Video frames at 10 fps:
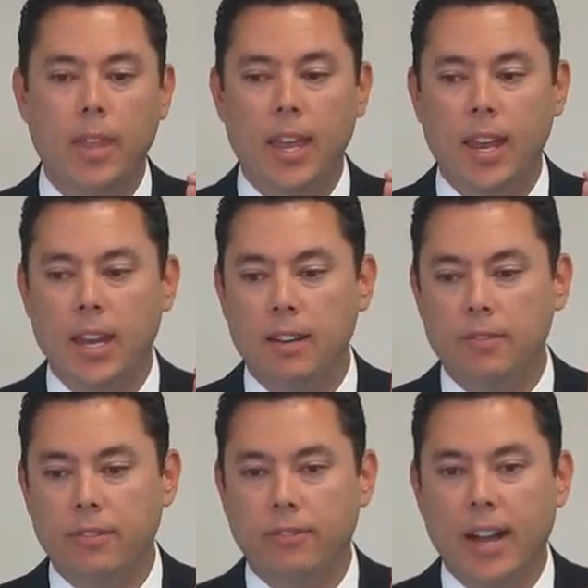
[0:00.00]
a
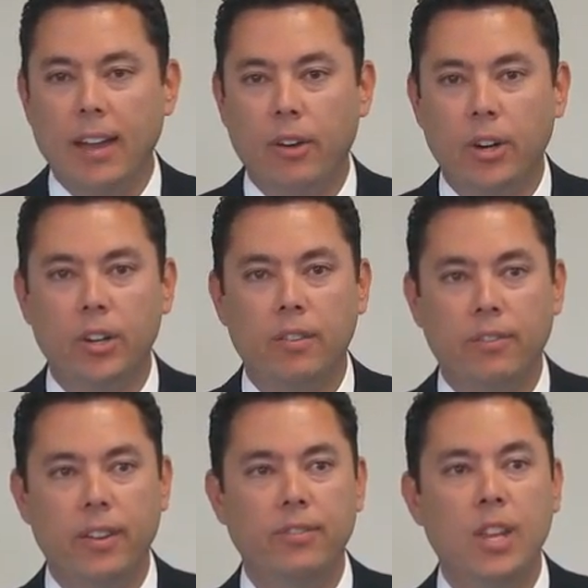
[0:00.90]

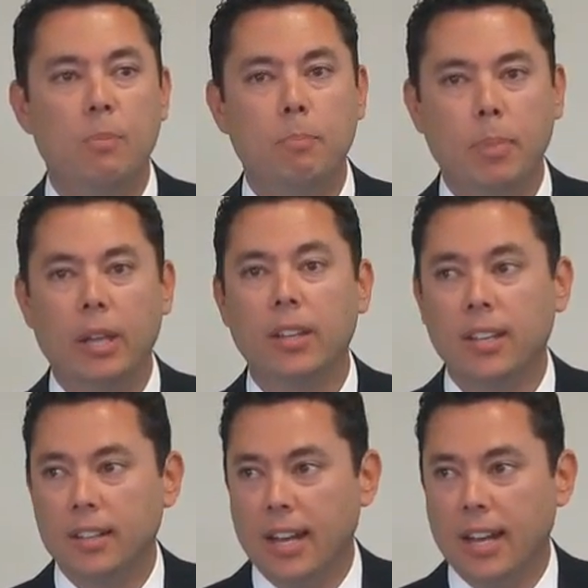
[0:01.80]
$550 billion